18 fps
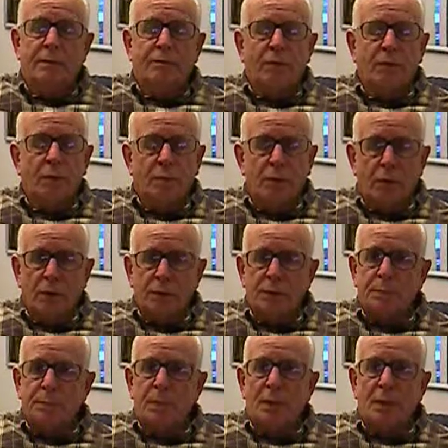And for the
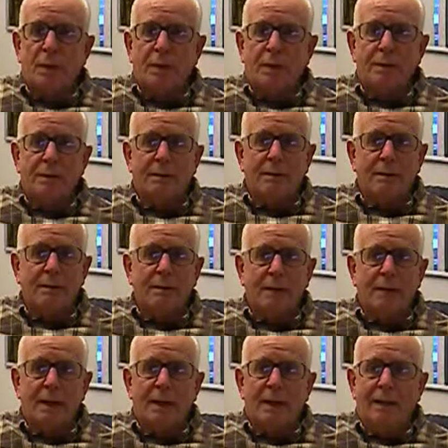most part,
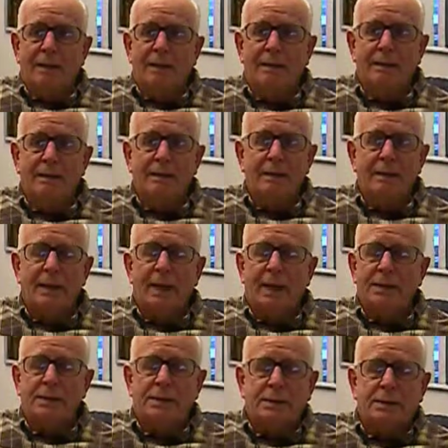that
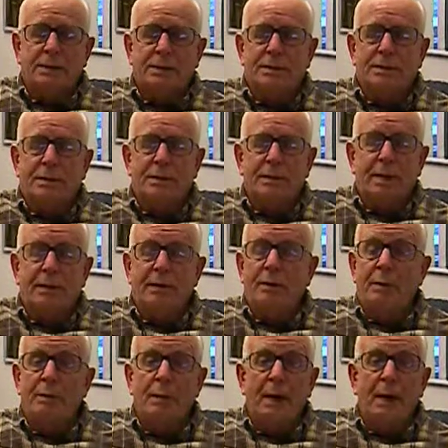that's they
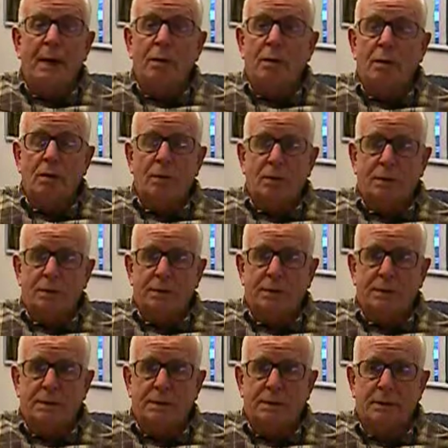remain
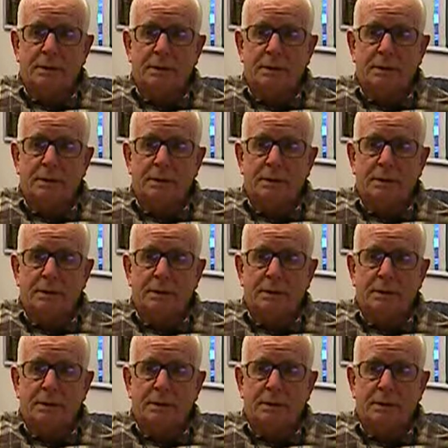clueless.